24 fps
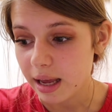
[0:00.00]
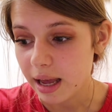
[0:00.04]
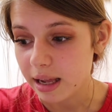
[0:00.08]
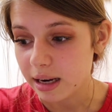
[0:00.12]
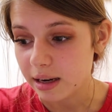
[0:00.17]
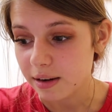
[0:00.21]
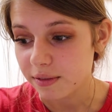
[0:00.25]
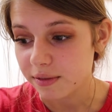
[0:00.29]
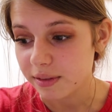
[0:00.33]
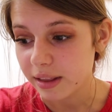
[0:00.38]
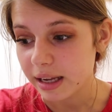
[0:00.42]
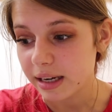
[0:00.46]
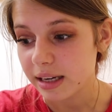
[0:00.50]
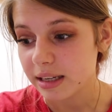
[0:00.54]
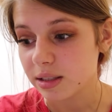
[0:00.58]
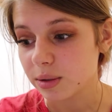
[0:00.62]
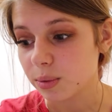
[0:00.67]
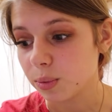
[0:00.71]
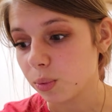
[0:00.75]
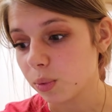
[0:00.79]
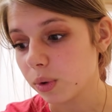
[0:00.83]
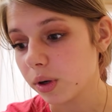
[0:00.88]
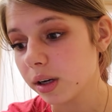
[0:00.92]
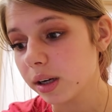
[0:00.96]
And if that
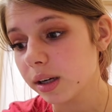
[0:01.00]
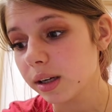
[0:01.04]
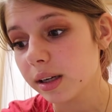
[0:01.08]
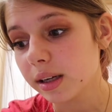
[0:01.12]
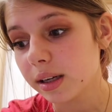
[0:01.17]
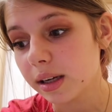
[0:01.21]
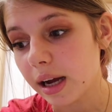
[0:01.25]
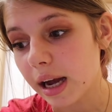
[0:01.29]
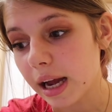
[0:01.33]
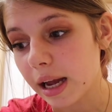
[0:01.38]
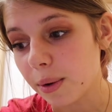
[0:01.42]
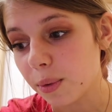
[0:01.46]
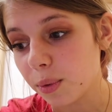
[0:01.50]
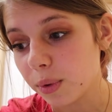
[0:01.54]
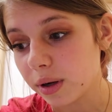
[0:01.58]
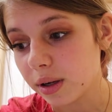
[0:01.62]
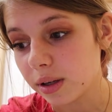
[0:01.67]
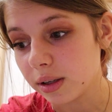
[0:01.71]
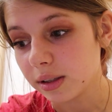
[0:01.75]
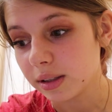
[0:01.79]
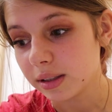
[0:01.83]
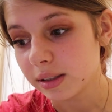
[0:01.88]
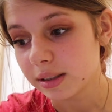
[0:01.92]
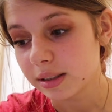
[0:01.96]
doesn't work, I
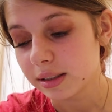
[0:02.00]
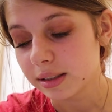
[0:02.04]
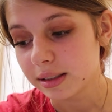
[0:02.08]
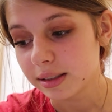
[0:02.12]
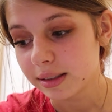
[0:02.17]
will